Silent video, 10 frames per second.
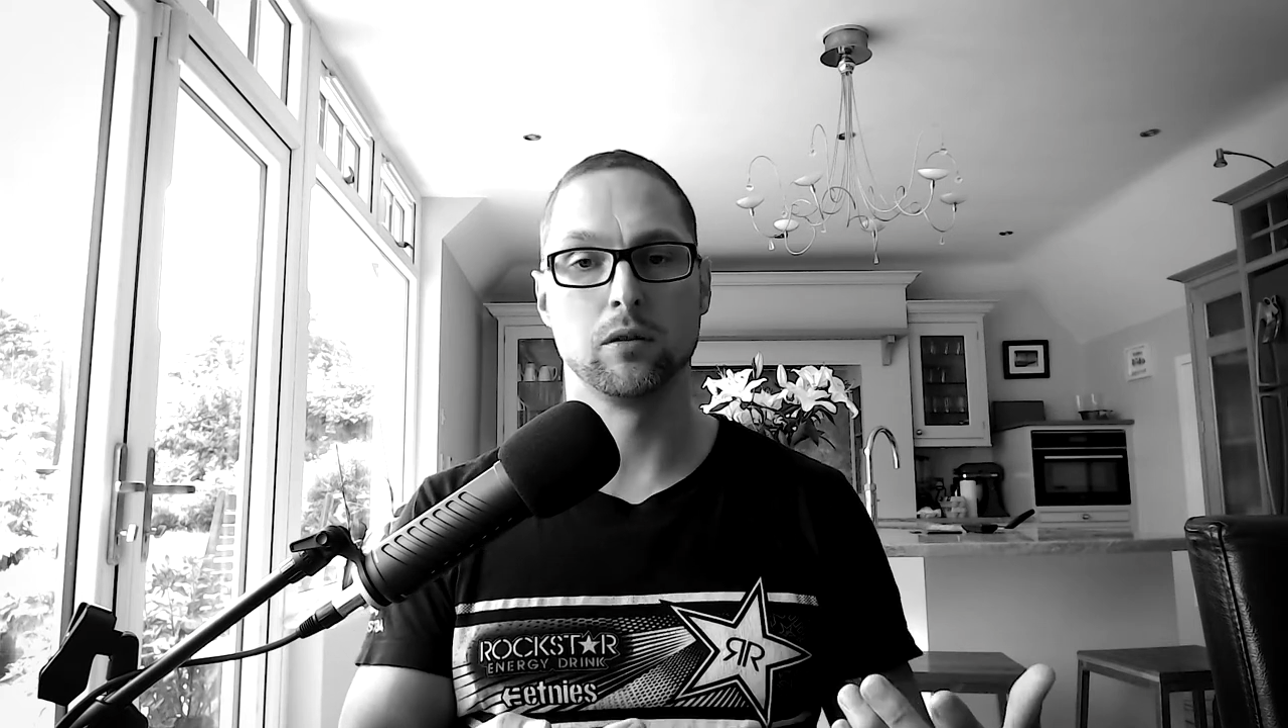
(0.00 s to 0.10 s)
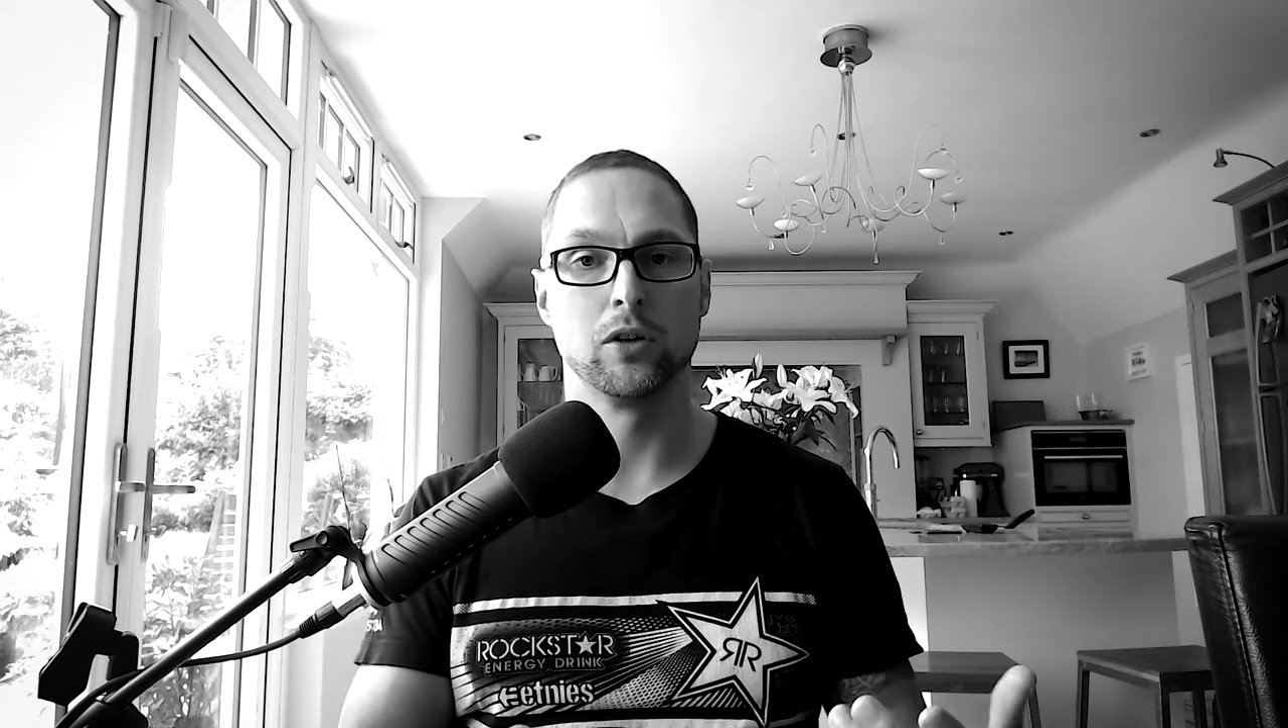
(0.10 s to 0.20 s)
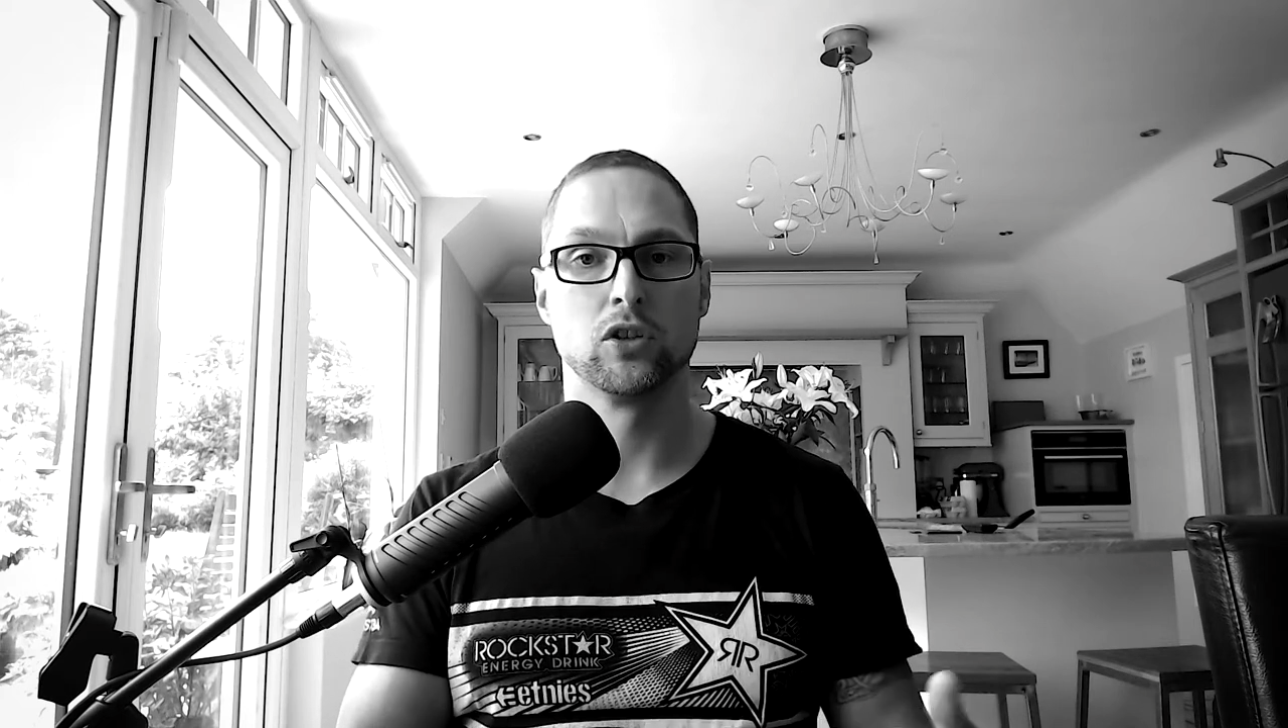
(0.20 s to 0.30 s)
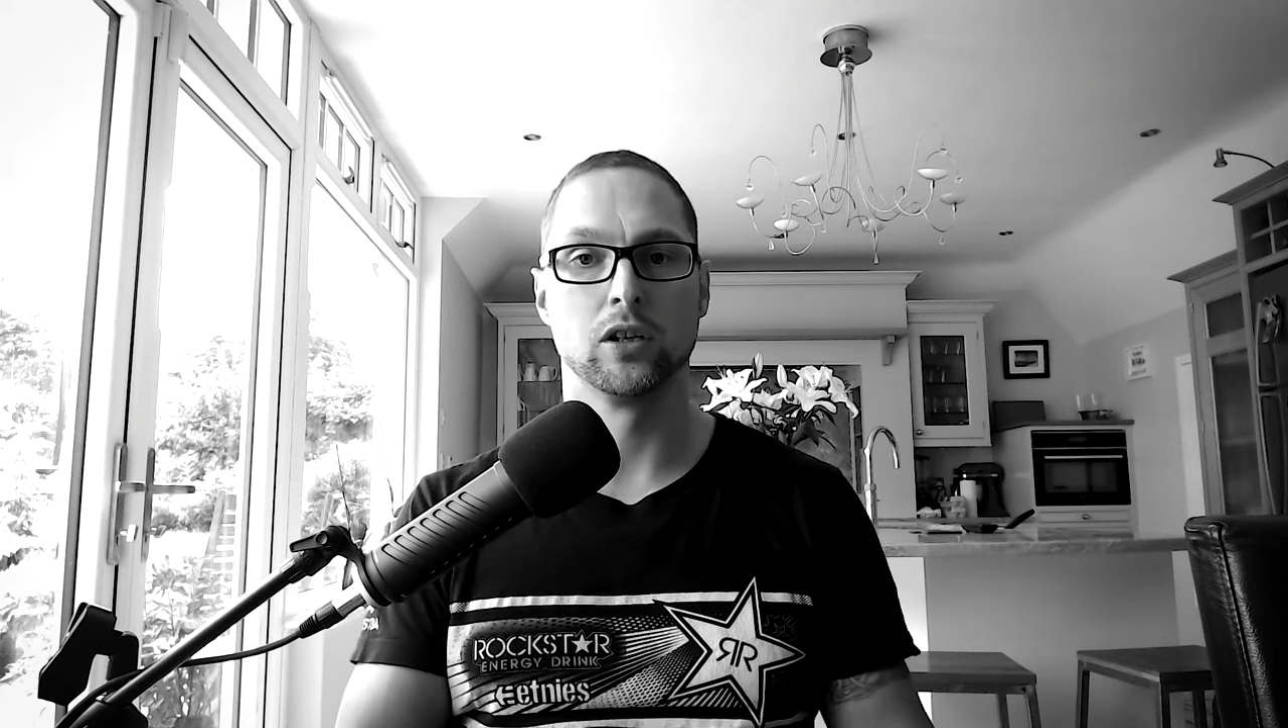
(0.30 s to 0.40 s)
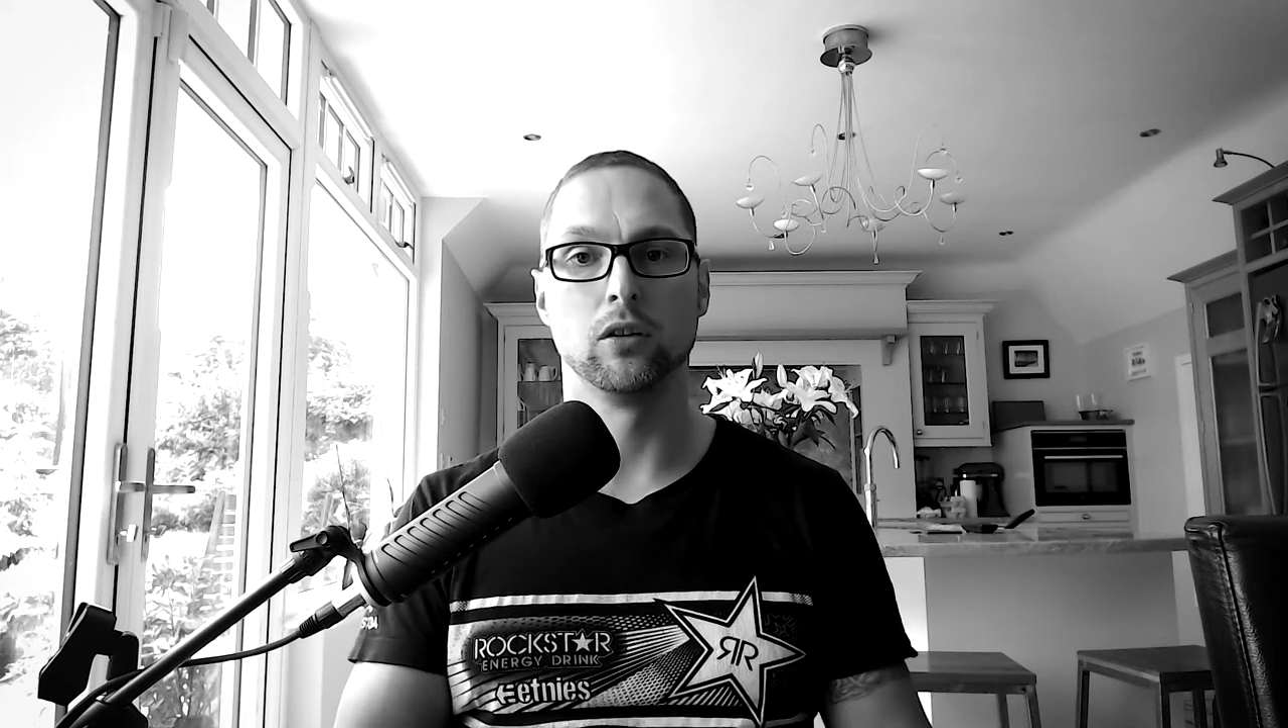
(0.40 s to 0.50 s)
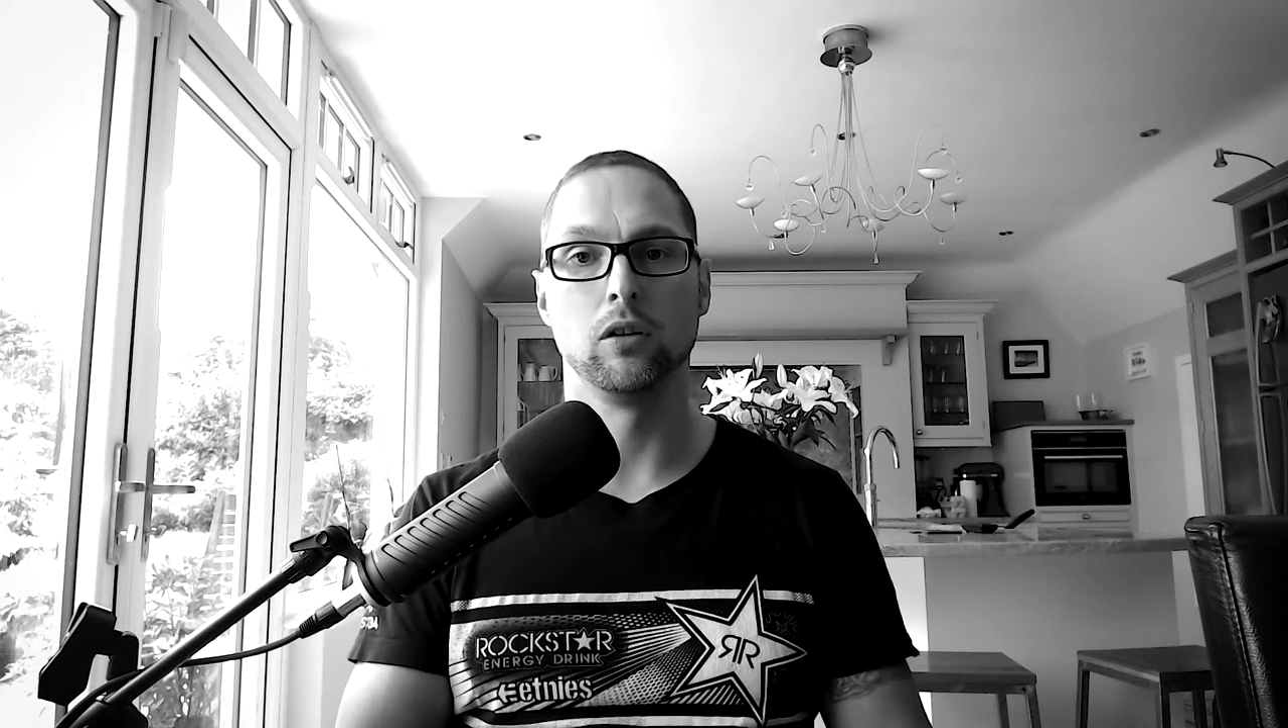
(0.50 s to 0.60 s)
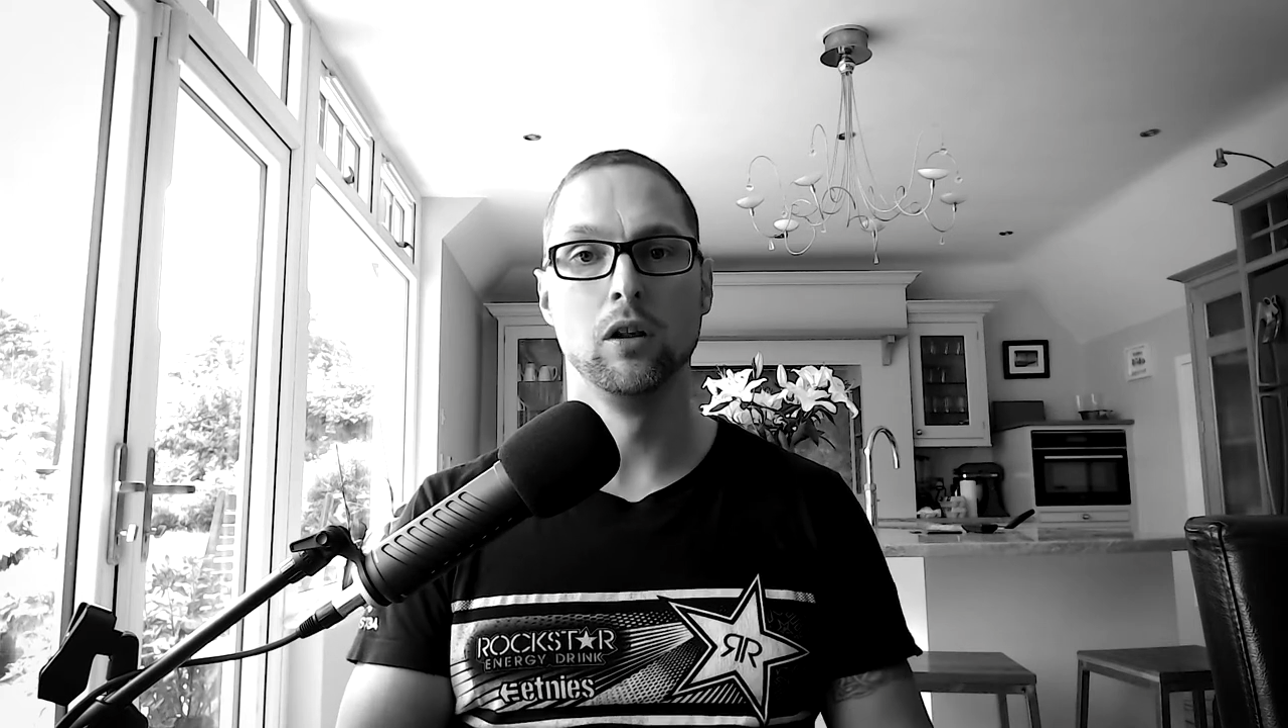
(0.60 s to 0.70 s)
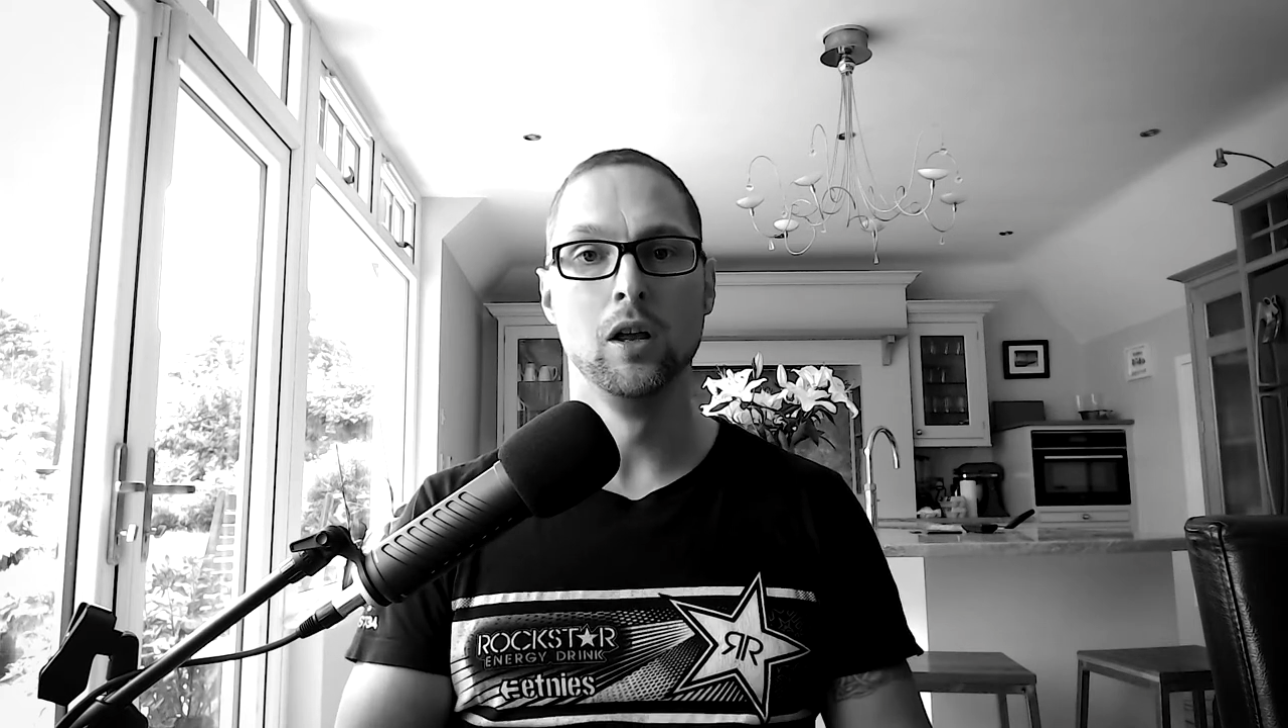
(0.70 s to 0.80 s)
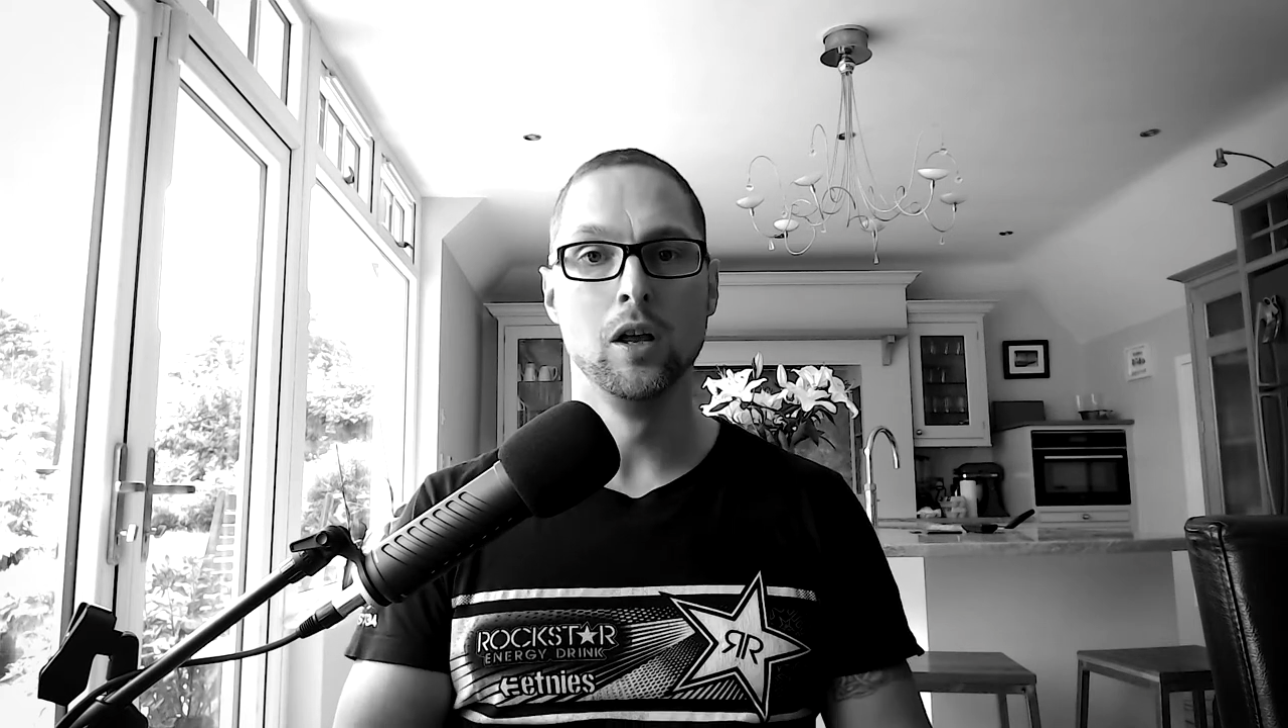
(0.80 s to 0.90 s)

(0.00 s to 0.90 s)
much at all